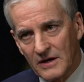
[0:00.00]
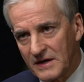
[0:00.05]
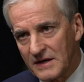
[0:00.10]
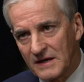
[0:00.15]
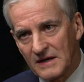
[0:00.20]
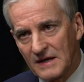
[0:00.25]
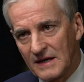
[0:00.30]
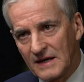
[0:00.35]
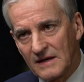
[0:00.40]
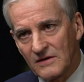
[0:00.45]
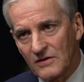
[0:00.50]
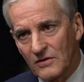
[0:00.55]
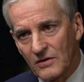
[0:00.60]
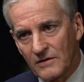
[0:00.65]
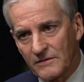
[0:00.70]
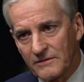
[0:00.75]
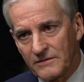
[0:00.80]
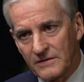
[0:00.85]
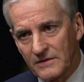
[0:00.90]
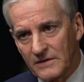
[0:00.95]
are in need
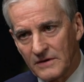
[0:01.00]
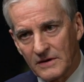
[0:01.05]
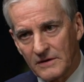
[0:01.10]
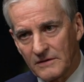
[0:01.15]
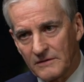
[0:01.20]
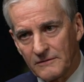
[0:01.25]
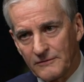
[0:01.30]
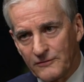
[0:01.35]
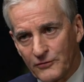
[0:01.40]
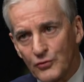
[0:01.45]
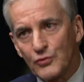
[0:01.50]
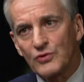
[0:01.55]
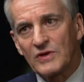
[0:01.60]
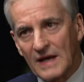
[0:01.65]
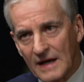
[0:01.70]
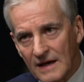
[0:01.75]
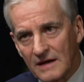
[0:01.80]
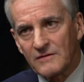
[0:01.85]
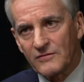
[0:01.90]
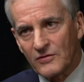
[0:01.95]
of uh, food
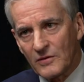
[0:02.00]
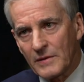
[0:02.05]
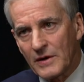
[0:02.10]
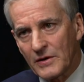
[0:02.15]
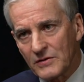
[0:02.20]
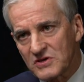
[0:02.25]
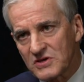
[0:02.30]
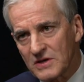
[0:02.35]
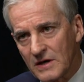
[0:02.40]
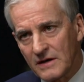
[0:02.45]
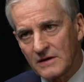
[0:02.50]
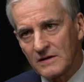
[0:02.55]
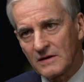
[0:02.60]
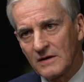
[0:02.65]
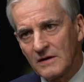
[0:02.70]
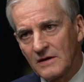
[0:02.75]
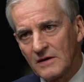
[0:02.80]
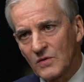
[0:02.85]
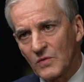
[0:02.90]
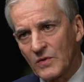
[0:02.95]
aid from outside
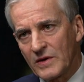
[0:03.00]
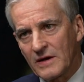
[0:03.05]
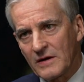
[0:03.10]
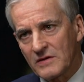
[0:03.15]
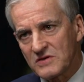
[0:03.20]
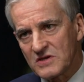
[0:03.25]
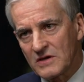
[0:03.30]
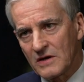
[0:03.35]
without